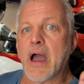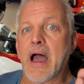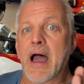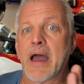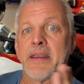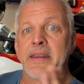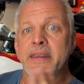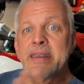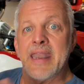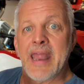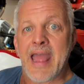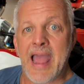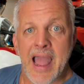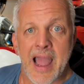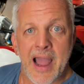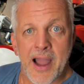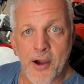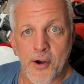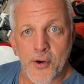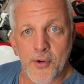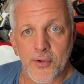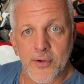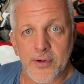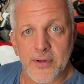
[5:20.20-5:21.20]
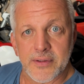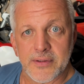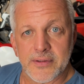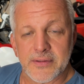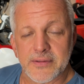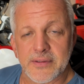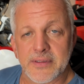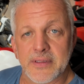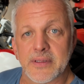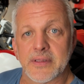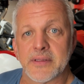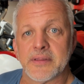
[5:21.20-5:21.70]

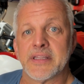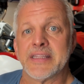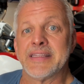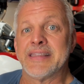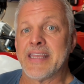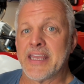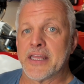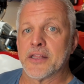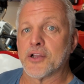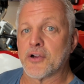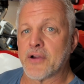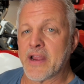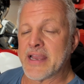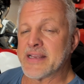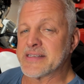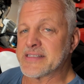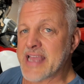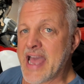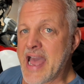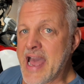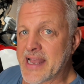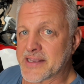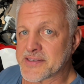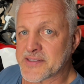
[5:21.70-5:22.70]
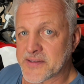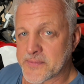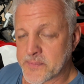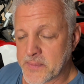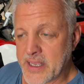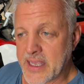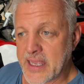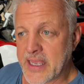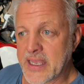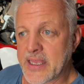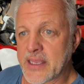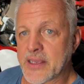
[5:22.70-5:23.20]
now the dealer has asked
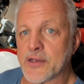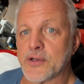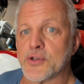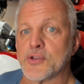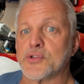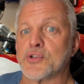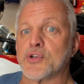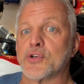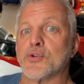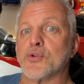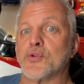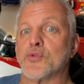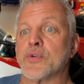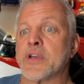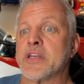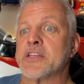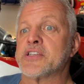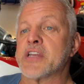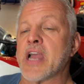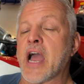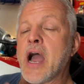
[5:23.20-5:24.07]
me to reach